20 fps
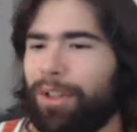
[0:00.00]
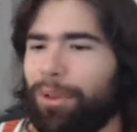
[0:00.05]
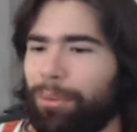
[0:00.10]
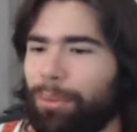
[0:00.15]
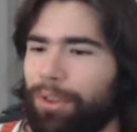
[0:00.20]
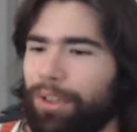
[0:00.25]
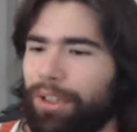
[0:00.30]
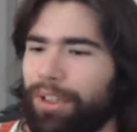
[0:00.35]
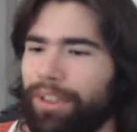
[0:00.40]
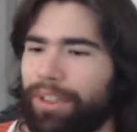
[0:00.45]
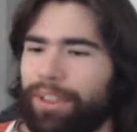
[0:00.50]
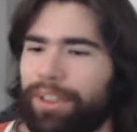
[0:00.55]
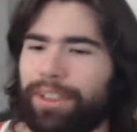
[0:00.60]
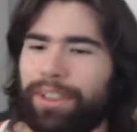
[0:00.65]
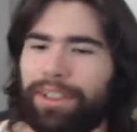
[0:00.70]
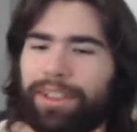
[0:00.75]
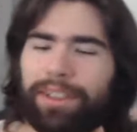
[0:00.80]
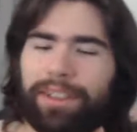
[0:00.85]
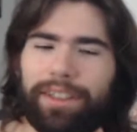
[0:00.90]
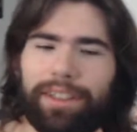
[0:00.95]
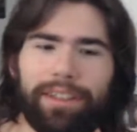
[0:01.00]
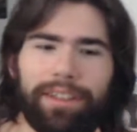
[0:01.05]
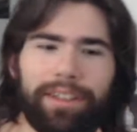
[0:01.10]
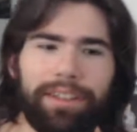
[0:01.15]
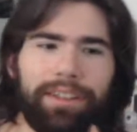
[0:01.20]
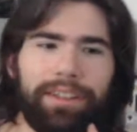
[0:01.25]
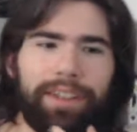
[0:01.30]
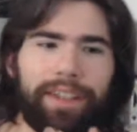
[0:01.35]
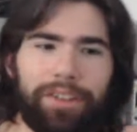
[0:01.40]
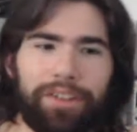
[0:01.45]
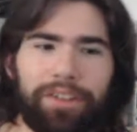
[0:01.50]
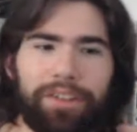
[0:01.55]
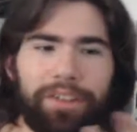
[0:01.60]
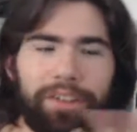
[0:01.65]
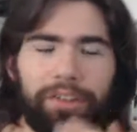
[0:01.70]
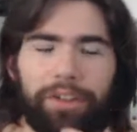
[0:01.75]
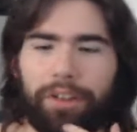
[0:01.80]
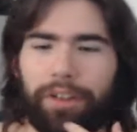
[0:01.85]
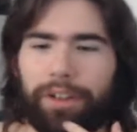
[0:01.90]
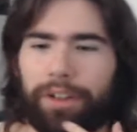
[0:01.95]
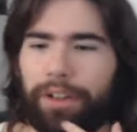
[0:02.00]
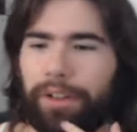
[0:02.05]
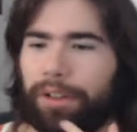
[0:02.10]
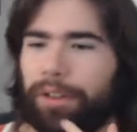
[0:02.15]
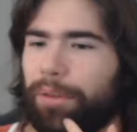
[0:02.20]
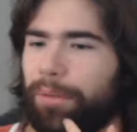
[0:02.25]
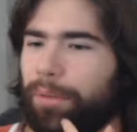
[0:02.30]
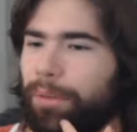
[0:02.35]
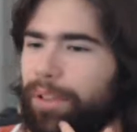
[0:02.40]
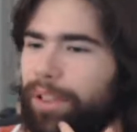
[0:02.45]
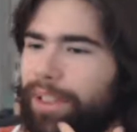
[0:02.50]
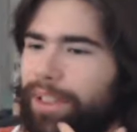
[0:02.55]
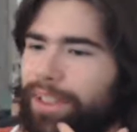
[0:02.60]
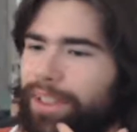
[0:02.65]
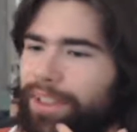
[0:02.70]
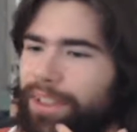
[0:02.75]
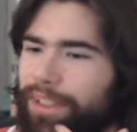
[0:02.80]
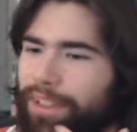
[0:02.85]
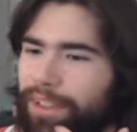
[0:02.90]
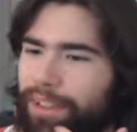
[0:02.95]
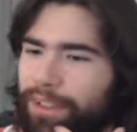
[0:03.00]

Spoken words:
But they're still there. But it's